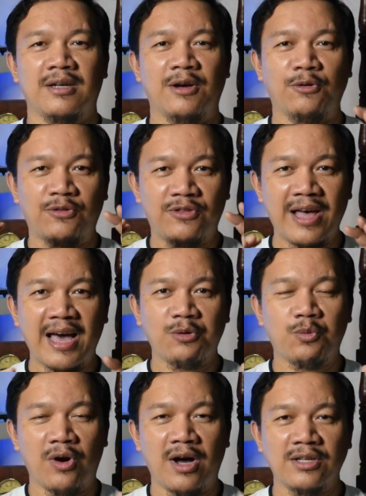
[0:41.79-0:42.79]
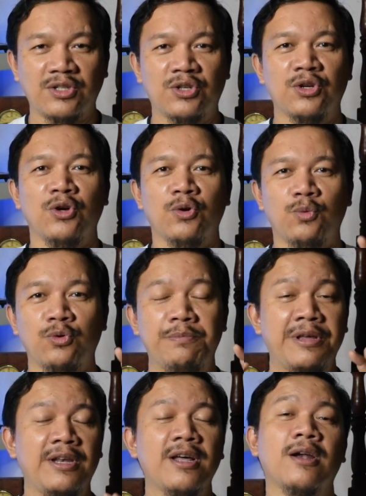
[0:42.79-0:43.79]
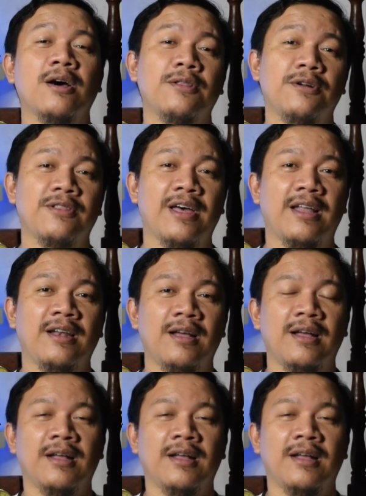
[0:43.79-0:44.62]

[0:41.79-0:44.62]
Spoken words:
Now that watch would be none other than